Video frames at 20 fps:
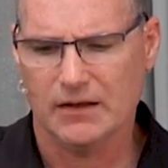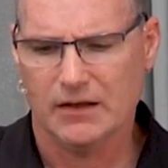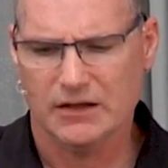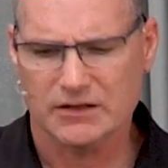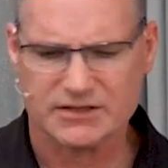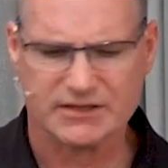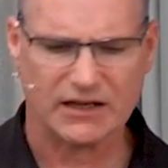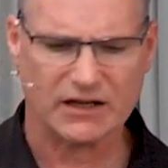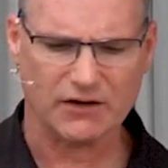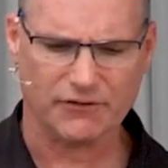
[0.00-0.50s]

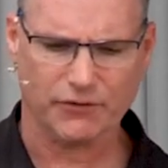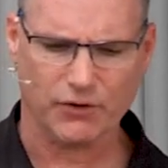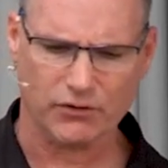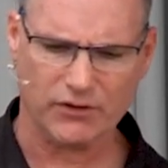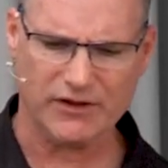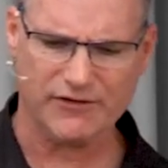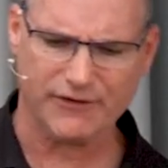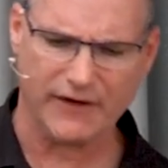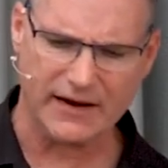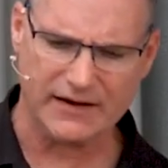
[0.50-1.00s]
Instead of
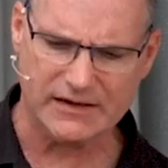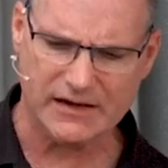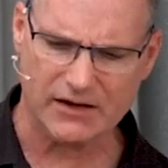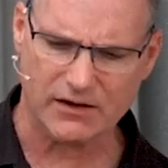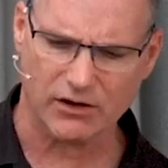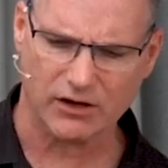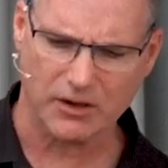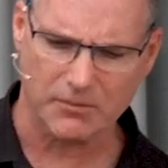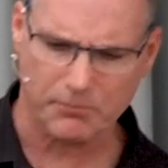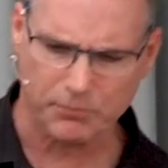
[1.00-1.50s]
really finding
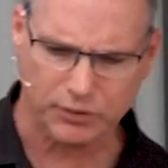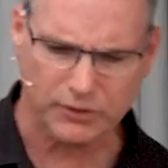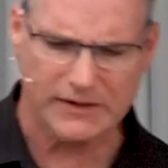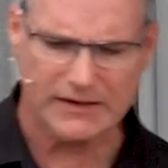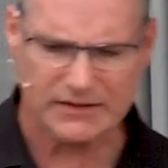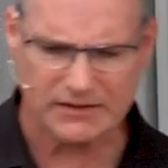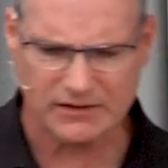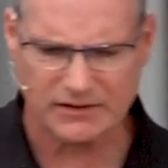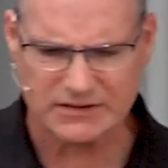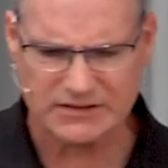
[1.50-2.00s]
our
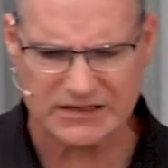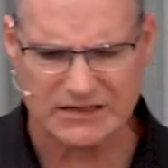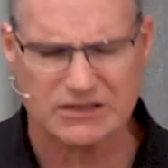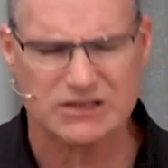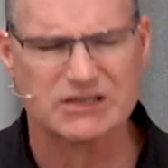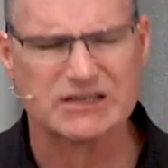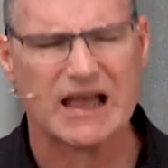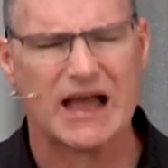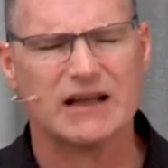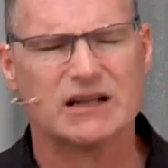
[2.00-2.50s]
completeness and
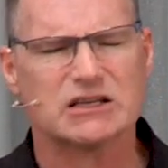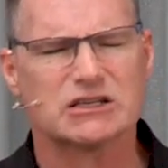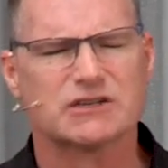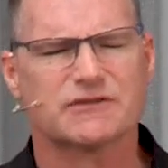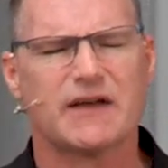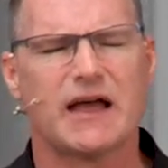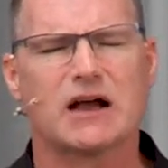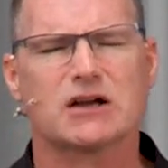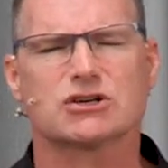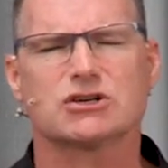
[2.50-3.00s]

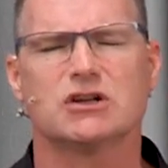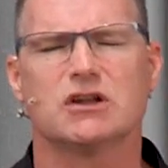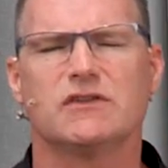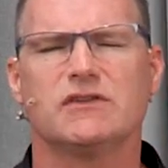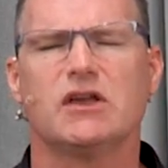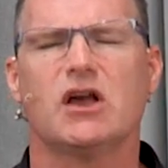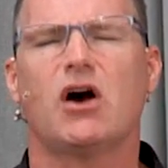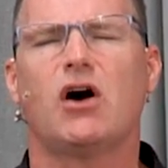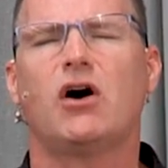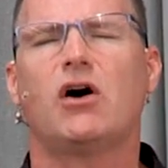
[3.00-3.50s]
satisfaction in
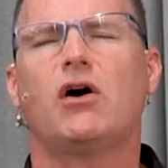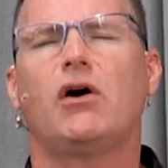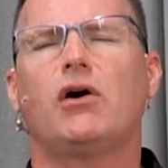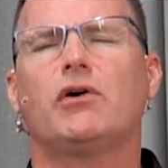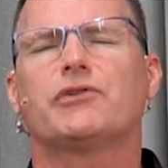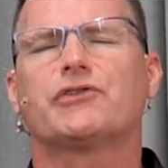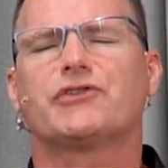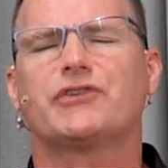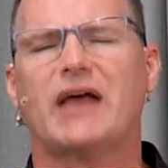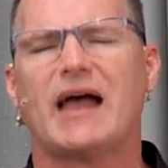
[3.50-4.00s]
the
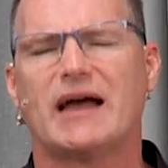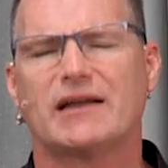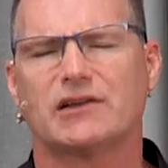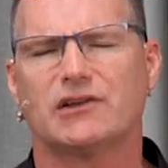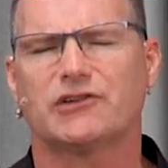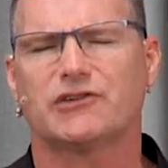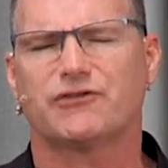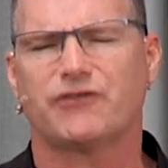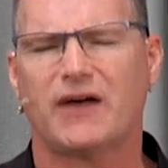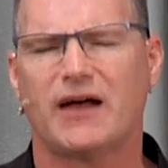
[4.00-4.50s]
all
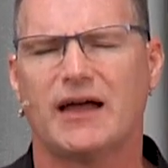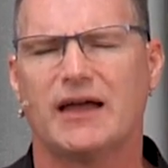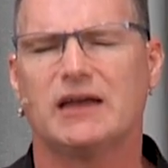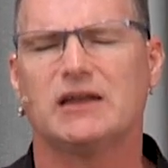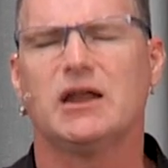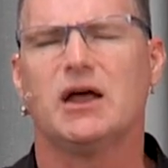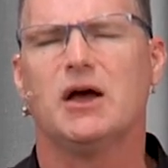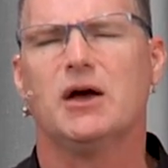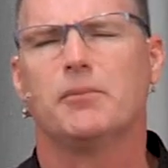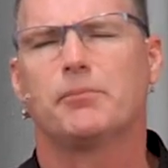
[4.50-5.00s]

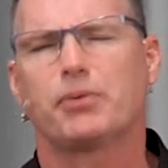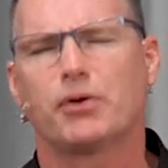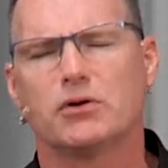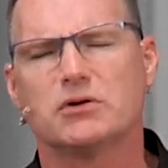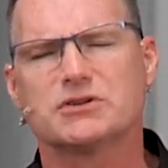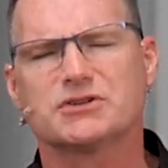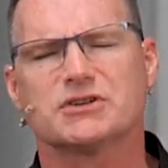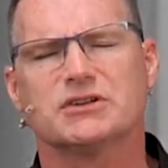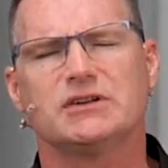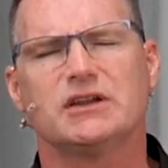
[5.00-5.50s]
satisfying
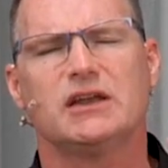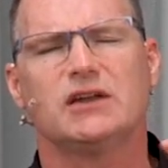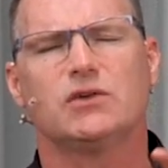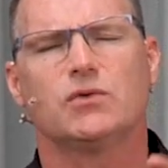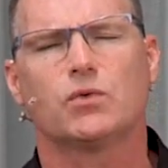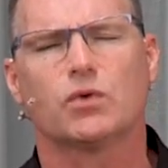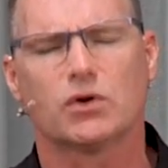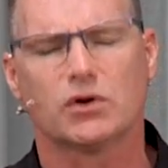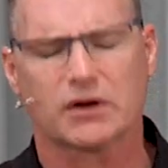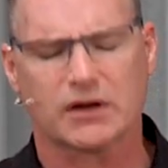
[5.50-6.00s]
person
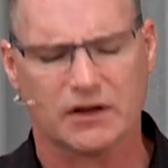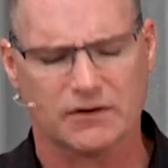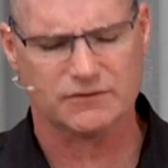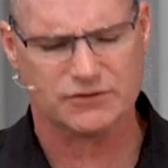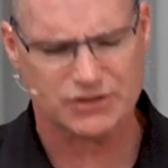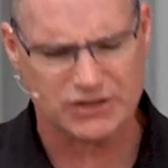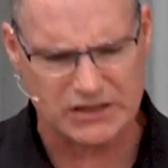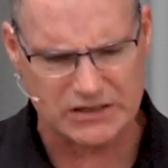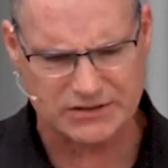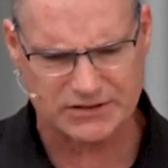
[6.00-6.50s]
and work
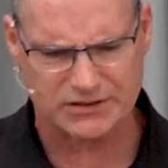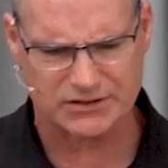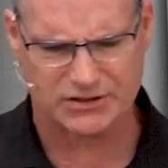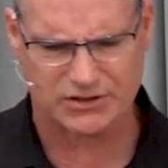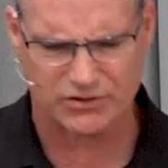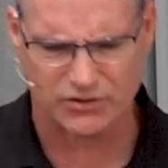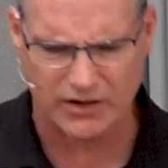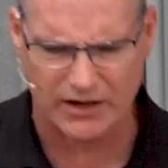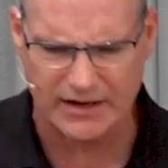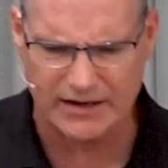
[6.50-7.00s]
Jesus
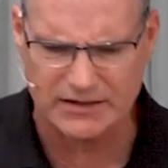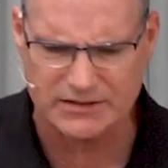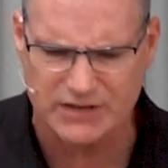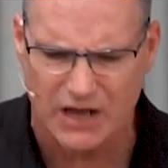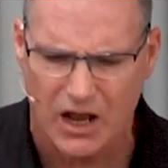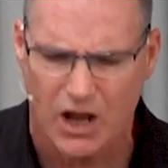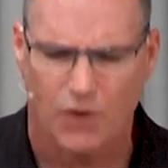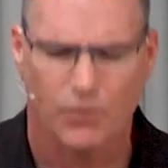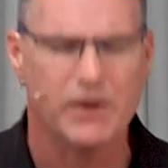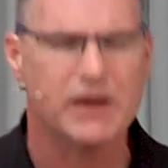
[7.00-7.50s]
Christ,
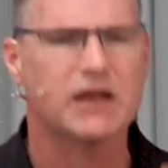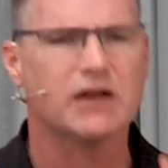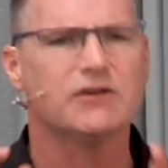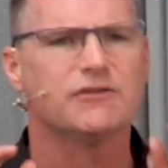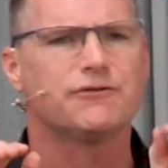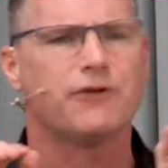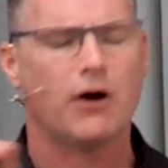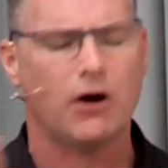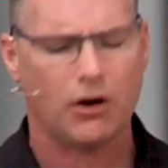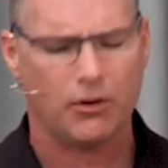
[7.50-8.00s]
we can
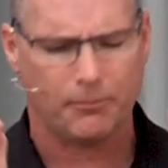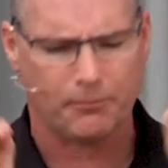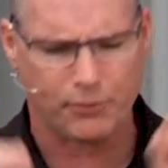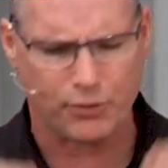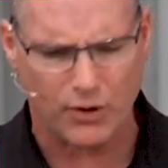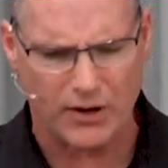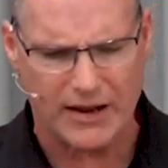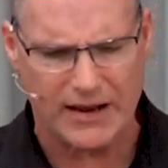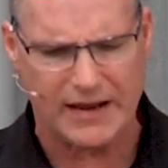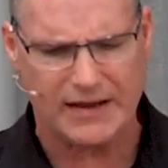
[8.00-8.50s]
fall
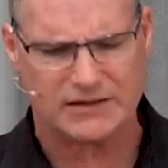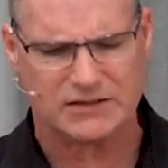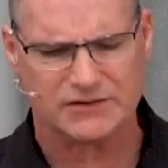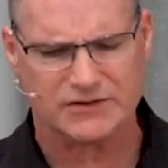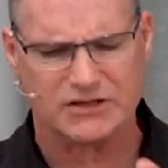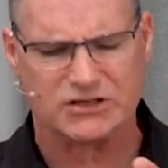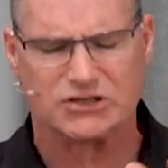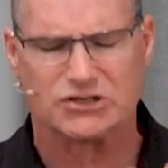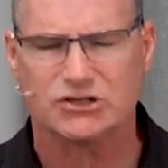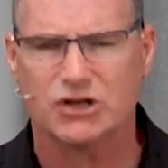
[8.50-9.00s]
prey to
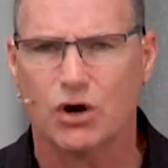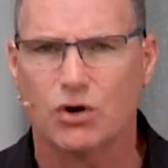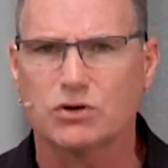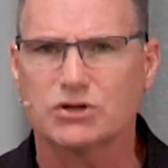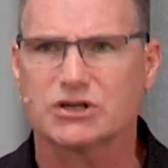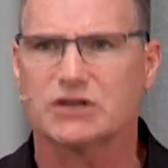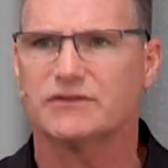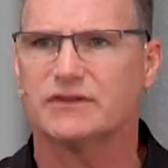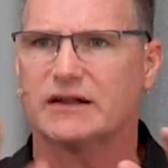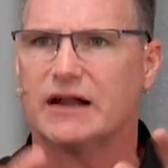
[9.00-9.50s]
this
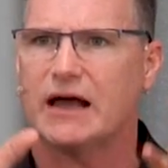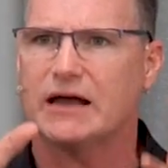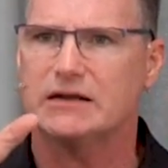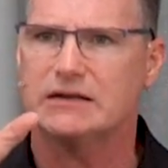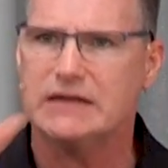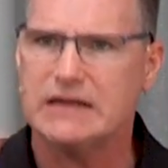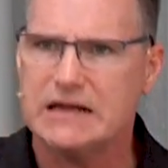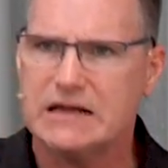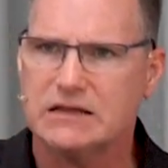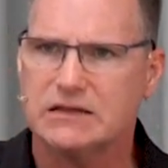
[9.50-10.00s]
notion that I
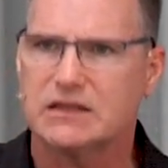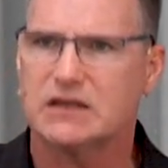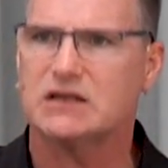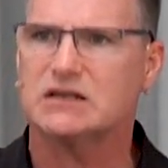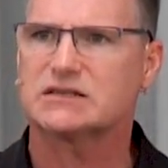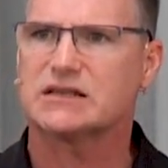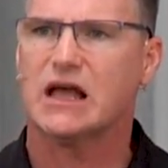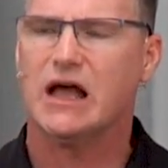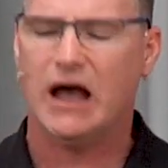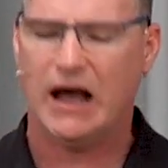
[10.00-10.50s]
need
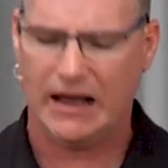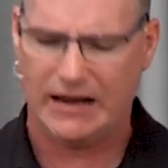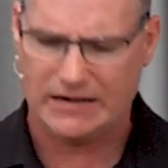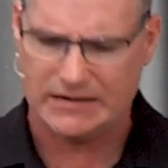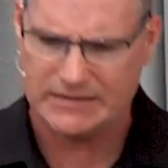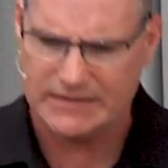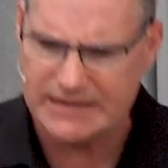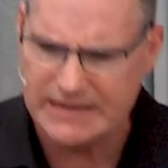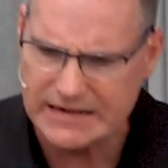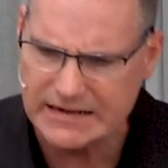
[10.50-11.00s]
this, I
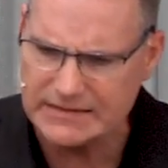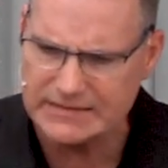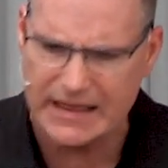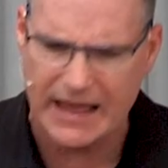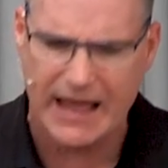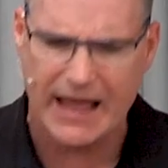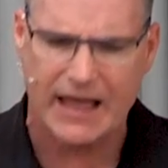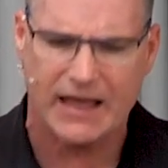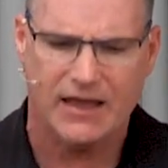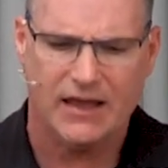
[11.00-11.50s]
need
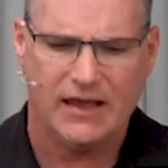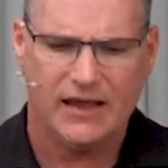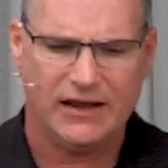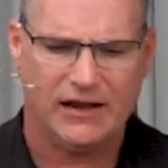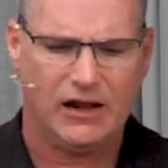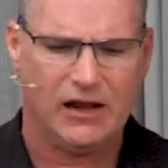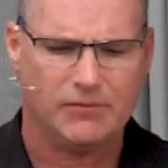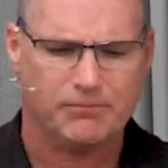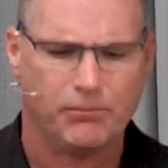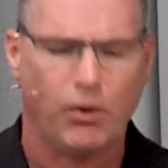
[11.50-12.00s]
that,
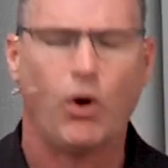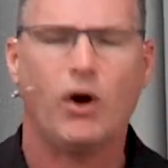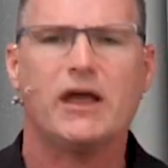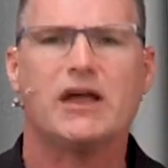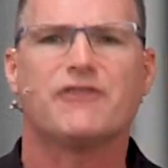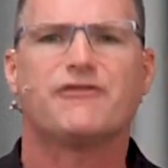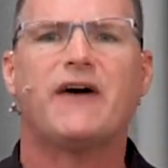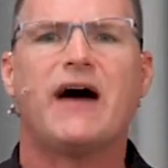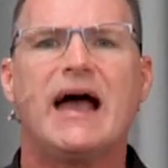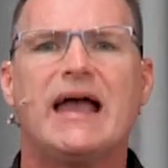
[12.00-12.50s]
and, and, boy,
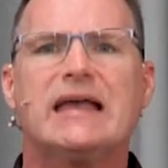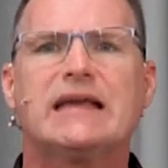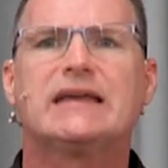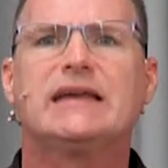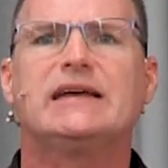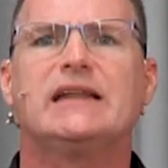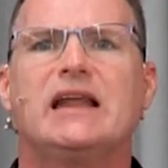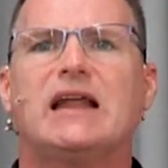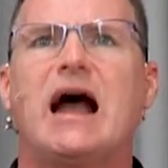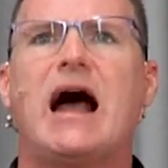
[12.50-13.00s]
if I
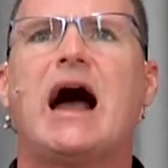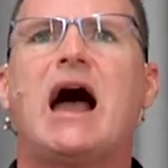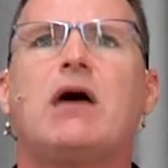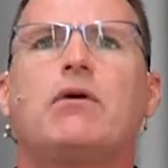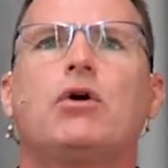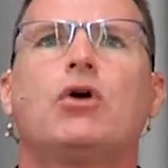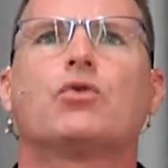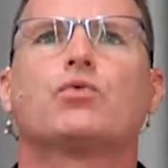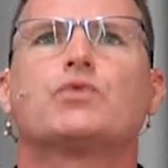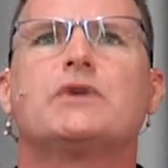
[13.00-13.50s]
get it, I
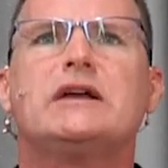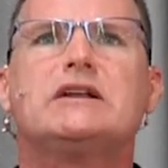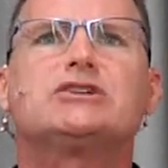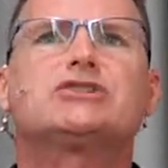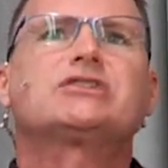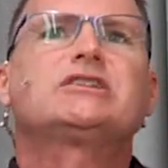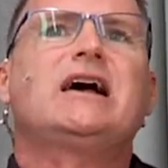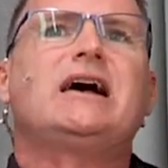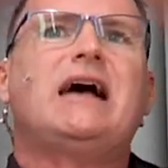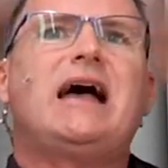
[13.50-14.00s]
will
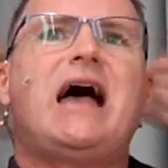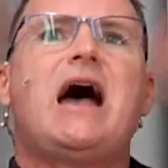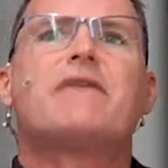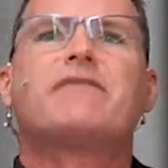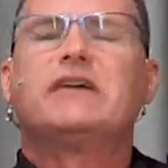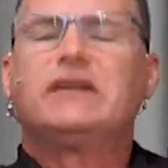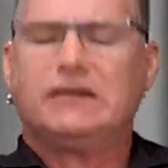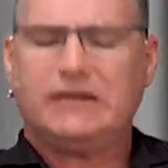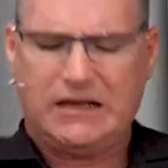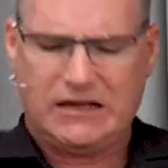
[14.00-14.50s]
reach the
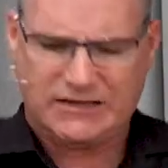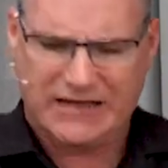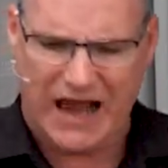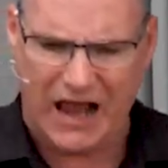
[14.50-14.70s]
heavenlies.